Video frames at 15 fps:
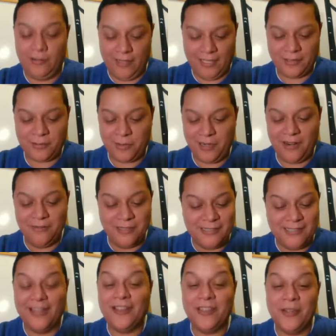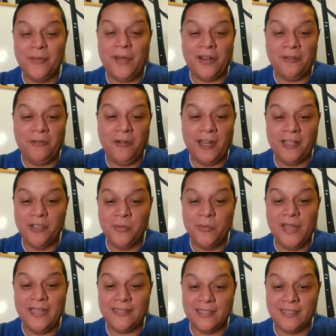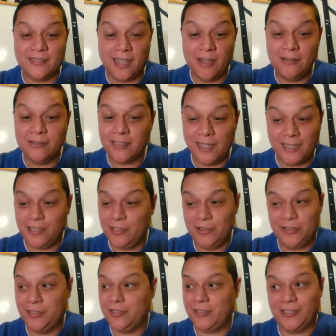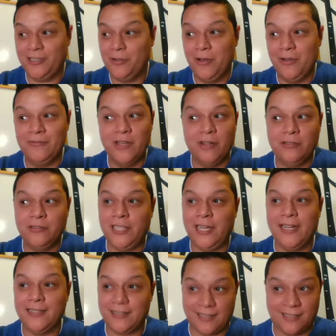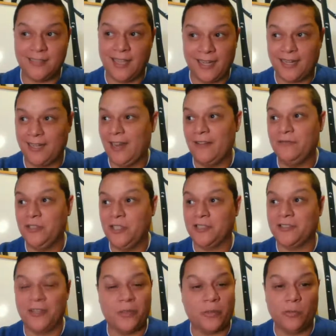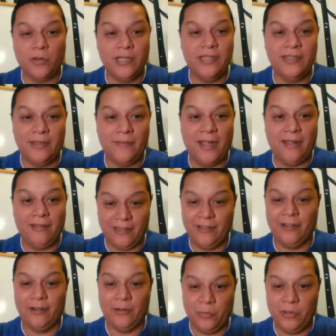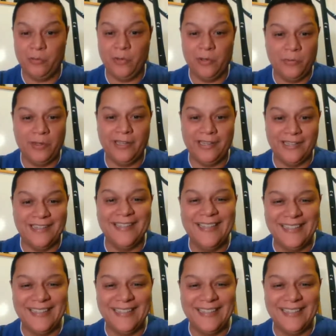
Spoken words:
And that's what I would tell them on a regular basis. I was like, you have no chance because I could have just the three of them out here and we will win.